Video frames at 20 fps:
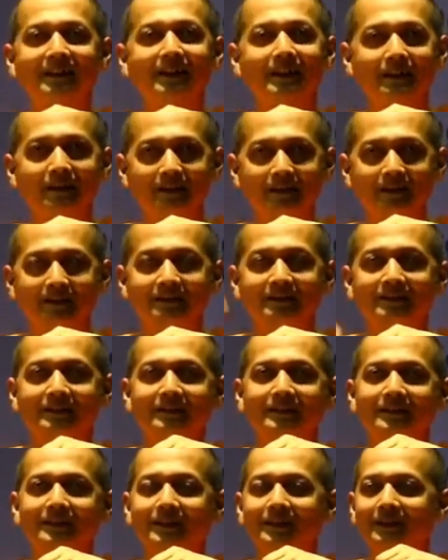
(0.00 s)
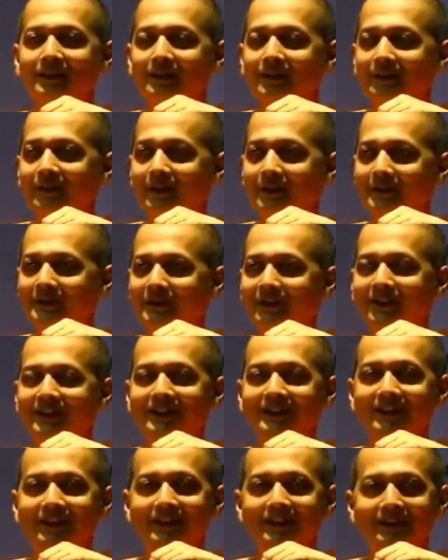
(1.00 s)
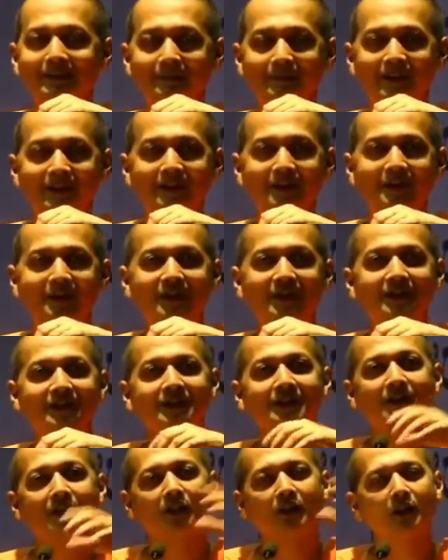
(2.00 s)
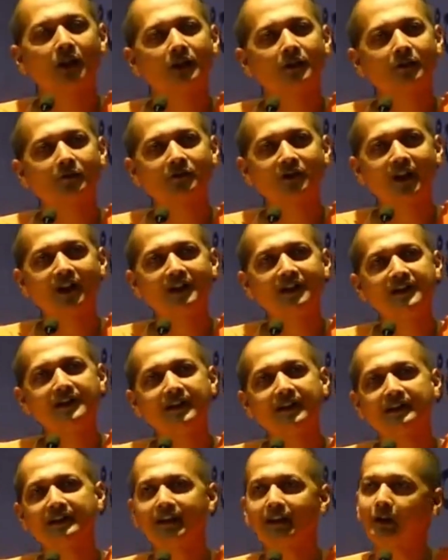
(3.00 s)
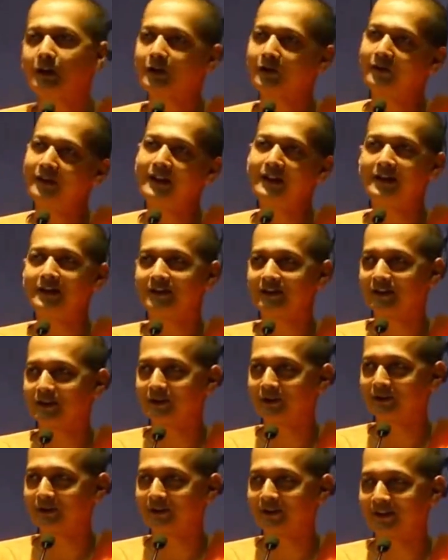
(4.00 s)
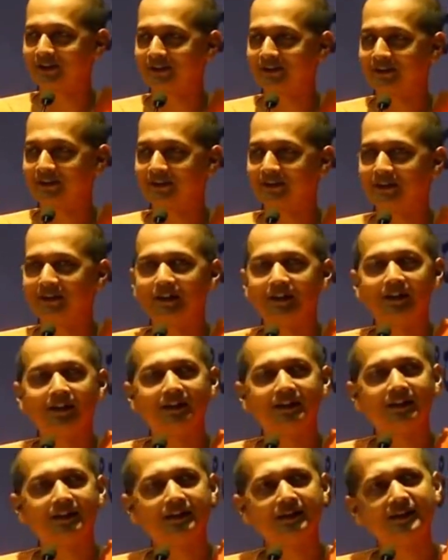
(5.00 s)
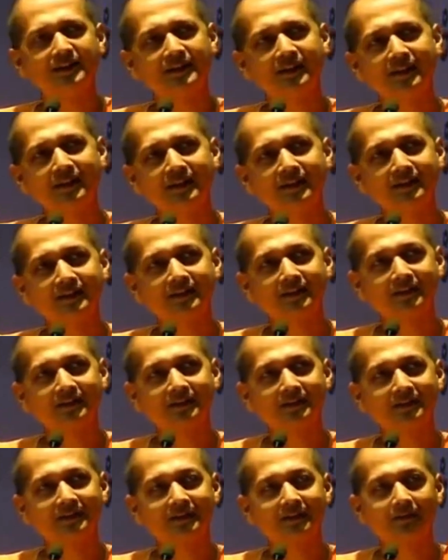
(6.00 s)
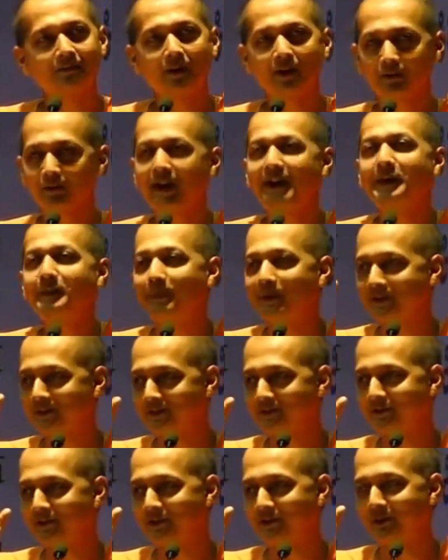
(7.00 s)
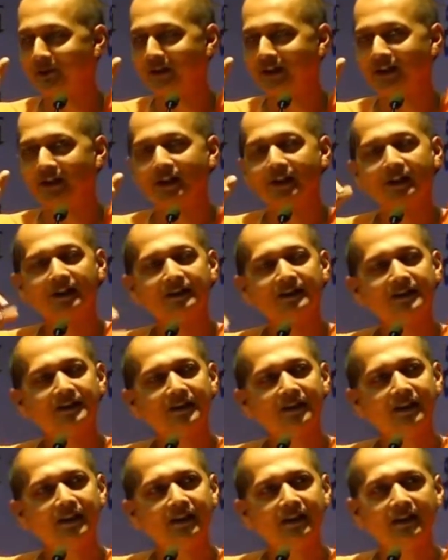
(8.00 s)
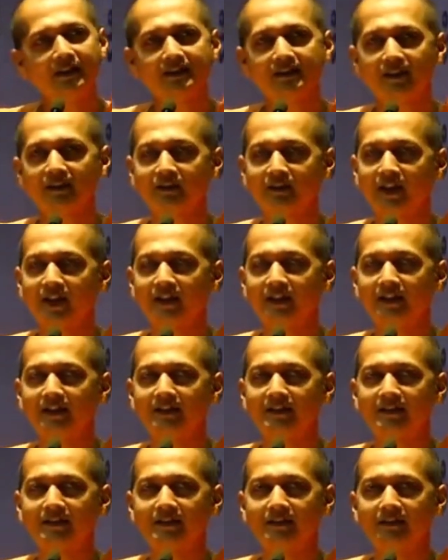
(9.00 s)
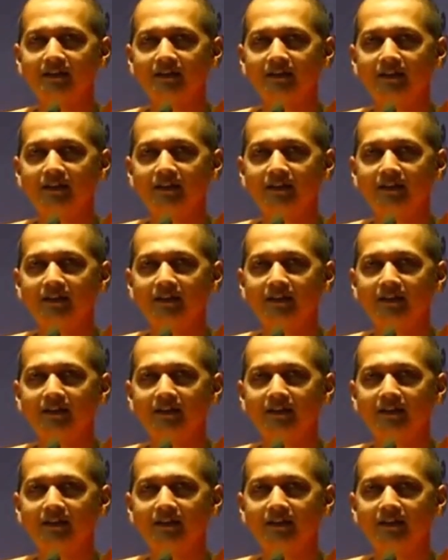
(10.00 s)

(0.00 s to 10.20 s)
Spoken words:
in Australia and Malaysia, lot of Chinese are there, lot of Indians are also there. He said these Indians, one white person was joking, these Indians and Chinese,